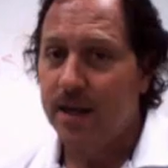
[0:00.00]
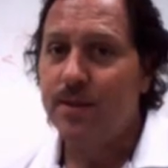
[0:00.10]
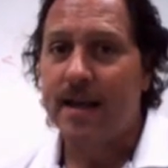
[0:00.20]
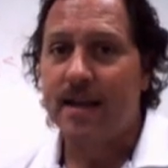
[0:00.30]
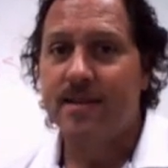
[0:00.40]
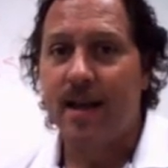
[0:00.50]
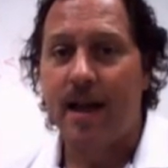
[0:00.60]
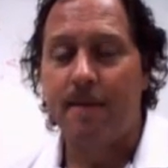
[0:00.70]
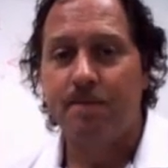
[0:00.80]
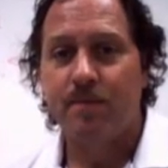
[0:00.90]
Until next
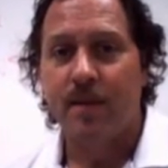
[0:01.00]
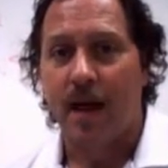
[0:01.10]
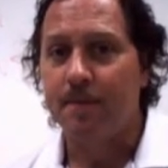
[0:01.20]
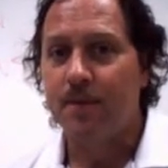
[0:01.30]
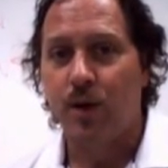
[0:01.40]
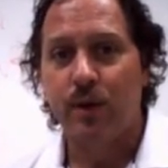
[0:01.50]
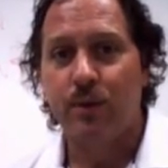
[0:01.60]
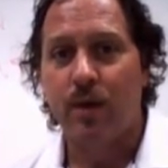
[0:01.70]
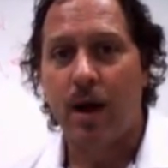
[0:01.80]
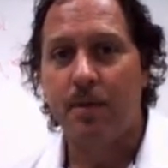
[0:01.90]
time, I'm
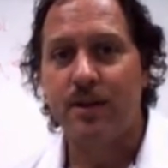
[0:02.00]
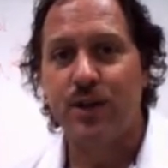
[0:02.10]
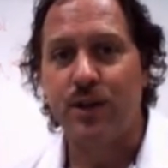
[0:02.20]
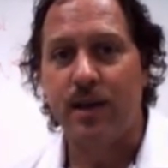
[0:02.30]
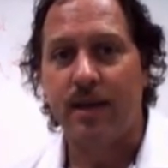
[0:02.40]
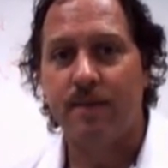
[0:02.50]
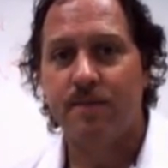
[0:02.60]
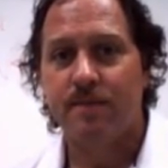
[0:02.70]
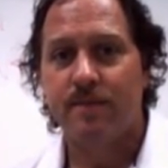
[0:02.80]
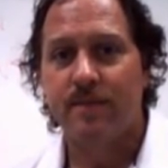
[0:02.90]
Cody Robert Judy.
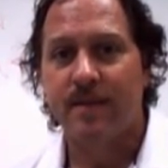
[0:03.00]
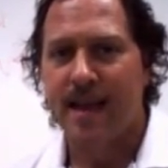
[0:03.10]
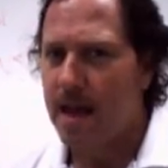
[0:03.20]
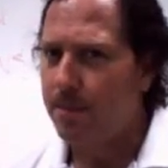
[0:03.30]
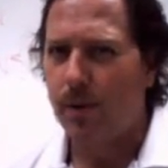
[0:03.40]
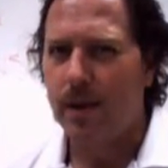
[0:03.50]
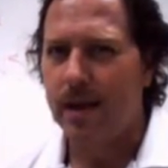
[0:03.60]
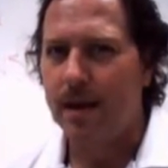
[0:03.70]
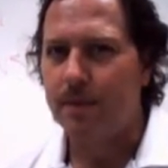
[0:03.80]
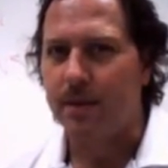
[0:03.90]

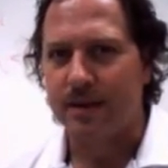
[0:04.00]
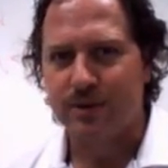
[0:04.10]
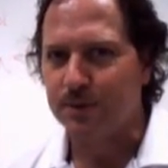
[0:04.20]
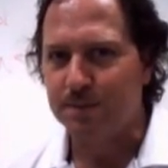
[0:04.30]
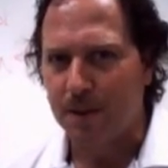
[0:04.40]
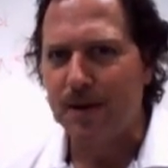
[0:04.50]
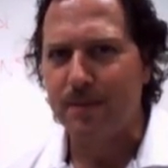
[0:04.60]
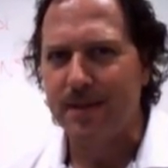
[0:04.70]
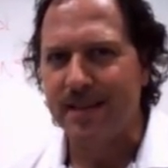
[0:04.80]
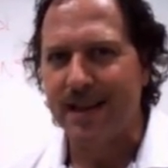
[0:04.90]
Cowboy up and
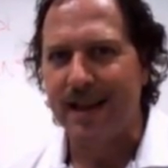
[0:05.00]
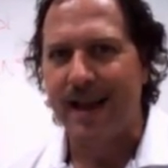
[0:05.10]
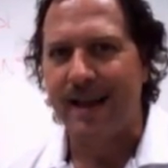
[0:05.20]
spur 'em in the